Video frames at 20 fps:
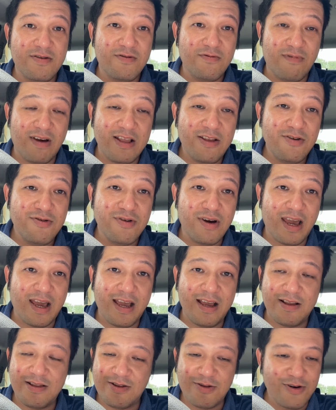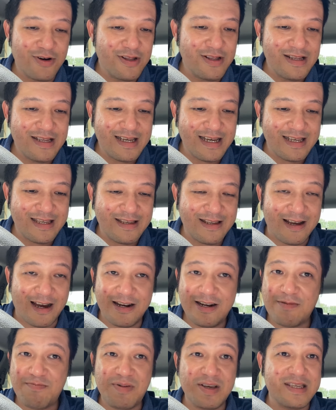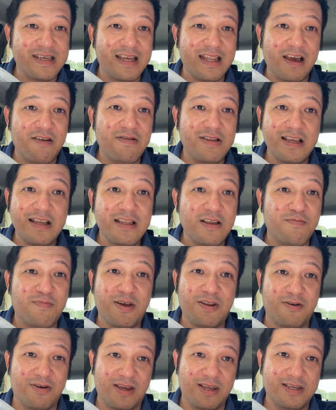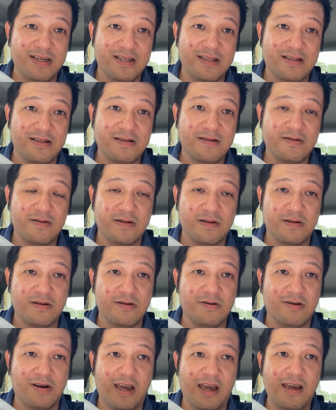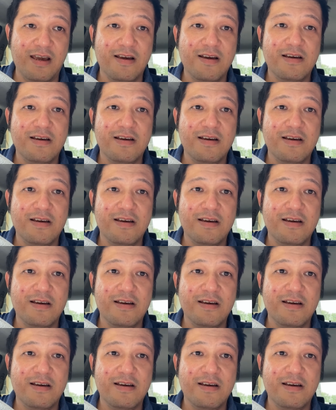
When you don't just 100% everything depend on agent. Okay?